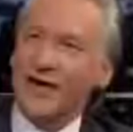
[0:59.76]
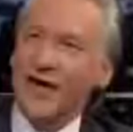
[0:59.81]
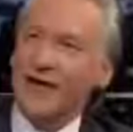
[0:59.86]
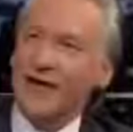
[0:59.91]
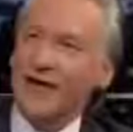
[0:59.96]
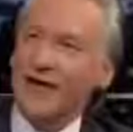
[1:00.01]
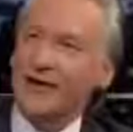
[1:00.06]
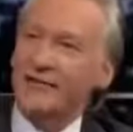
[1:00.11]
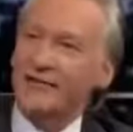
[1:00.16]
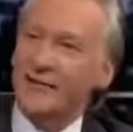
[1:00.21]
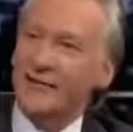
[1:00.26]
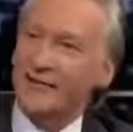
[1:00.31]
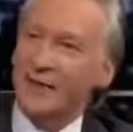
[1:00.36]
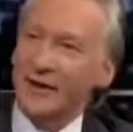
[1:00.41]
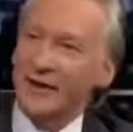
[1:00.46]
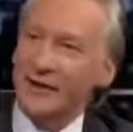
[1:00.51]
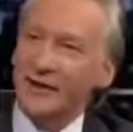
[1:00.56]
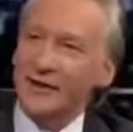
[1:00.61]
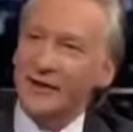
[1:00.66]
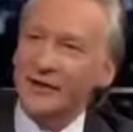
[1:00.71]
taking from
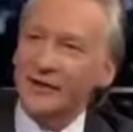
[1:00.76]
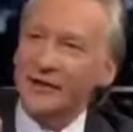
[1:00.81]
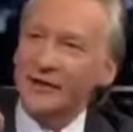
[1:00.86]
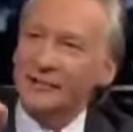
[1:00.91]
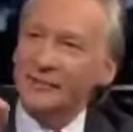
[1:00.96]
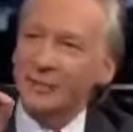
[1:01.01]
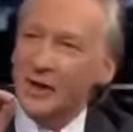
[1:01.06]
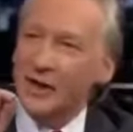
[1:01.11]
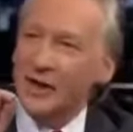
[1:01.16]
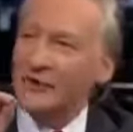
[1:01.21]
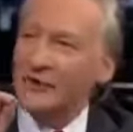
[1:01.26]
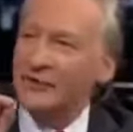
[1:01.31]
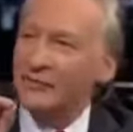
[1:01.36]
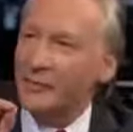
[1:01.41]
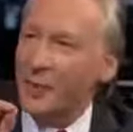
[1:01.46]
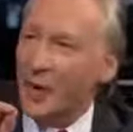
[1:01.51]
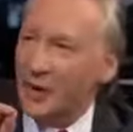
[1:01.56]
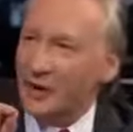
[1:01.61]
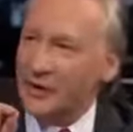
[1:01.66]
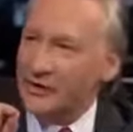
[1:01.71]
the little sprig
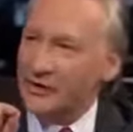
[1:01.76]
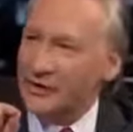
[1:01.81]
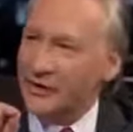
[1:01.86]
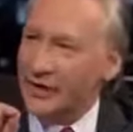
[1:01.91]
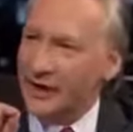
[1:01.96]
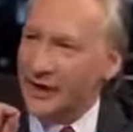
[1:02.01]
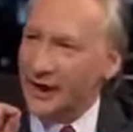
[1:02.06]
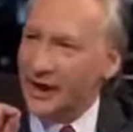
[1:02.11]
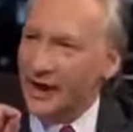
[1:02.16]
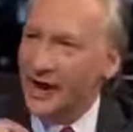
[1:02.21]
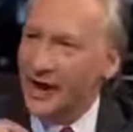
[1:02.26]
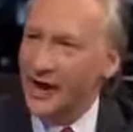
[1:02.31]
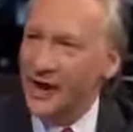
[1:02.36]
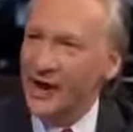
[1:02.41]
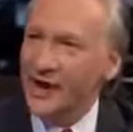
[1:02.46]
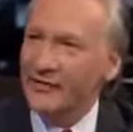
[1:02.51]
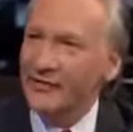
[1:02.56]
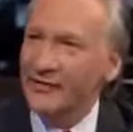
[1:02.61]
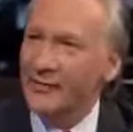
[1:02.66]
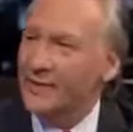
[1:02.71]
of parsley
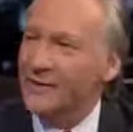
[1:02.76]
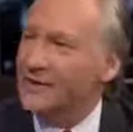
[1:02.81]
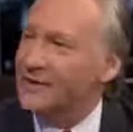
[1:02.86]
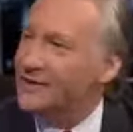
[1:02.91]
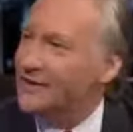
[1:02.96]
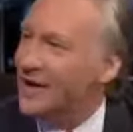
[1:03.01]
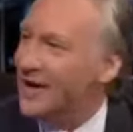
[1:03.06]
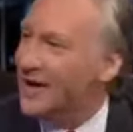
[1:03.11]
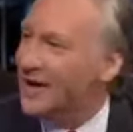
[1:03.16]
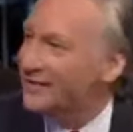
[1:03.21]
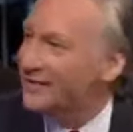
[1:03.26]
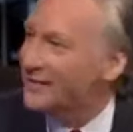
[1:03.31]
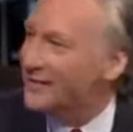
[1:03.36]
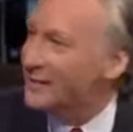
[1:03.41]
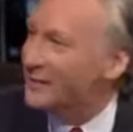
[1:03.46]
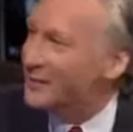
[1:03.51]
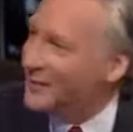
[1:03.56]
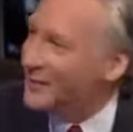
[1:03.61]
from the side of the